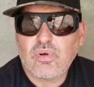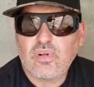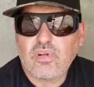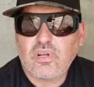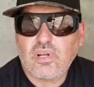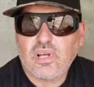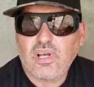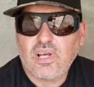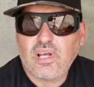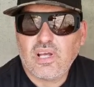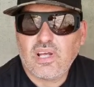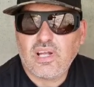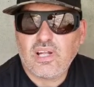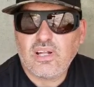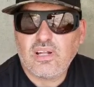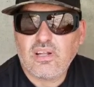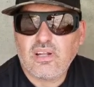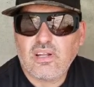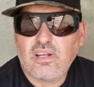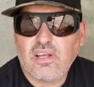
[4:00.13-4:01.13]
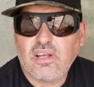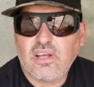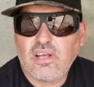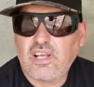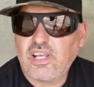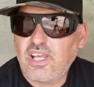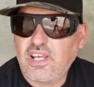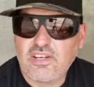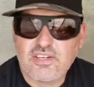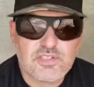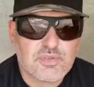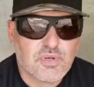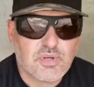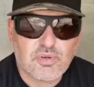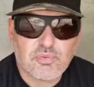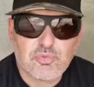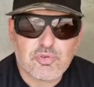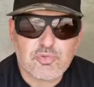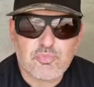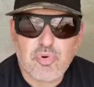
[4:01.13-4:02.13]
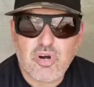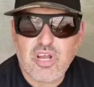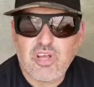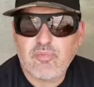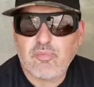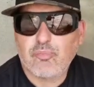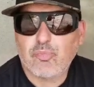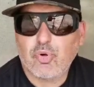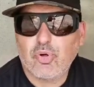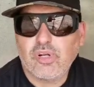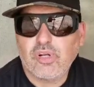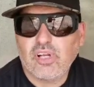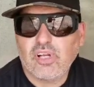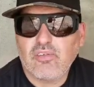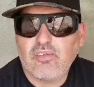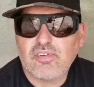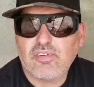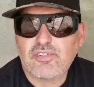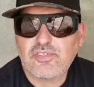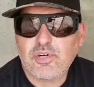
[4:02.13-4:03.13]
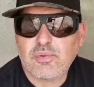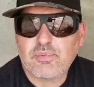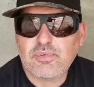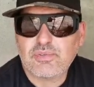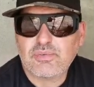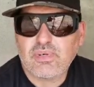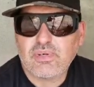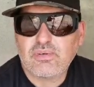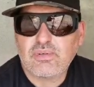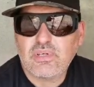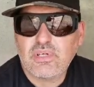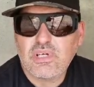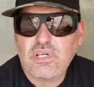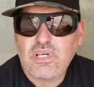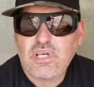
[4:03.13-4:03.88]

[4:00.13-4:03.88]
one, and yeah, a spray of boilie over the top as well.